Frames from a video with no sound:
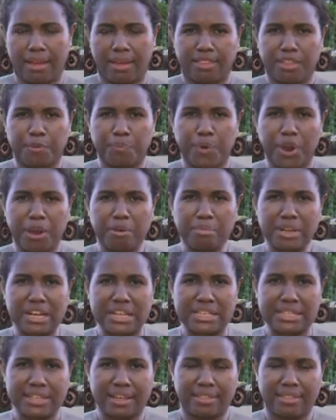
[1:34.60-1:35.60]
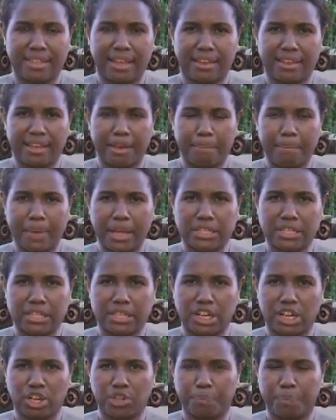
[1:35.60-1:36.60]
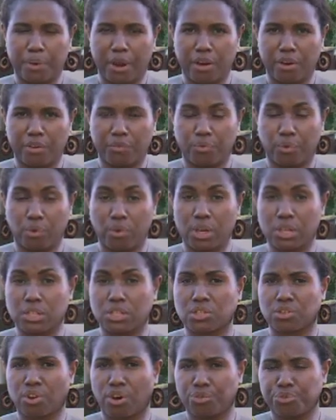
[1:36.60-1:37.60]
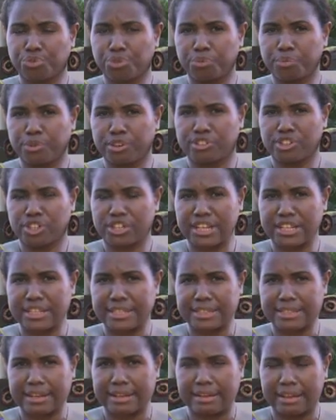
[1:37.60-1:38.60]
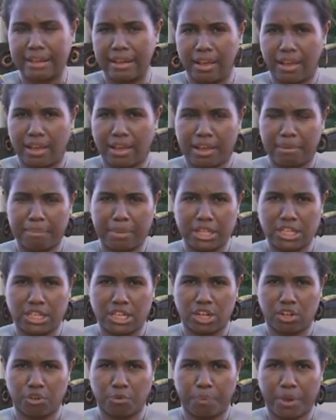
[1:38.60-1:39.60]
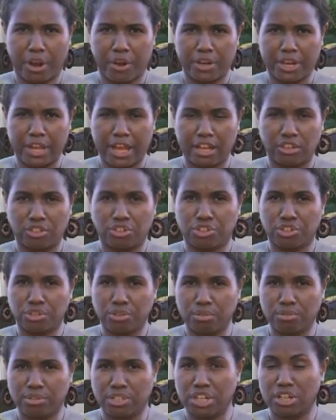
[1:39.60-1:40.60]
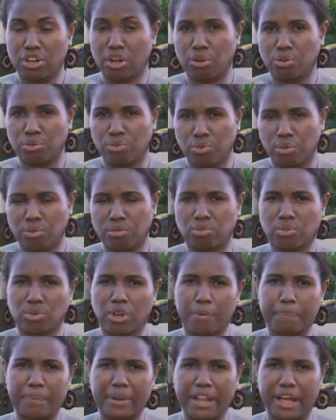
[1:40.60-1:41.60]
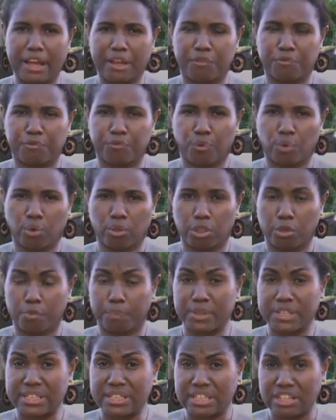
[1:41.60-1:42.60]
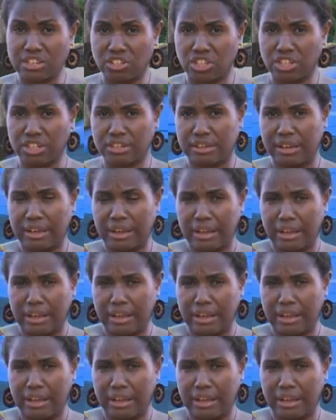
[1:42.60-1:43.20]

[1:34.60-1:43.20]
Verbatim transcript: The Prime Minister thanked Ambassador Lupari for his contribution and said Ambassador Lupari had chosen not to apply for the position.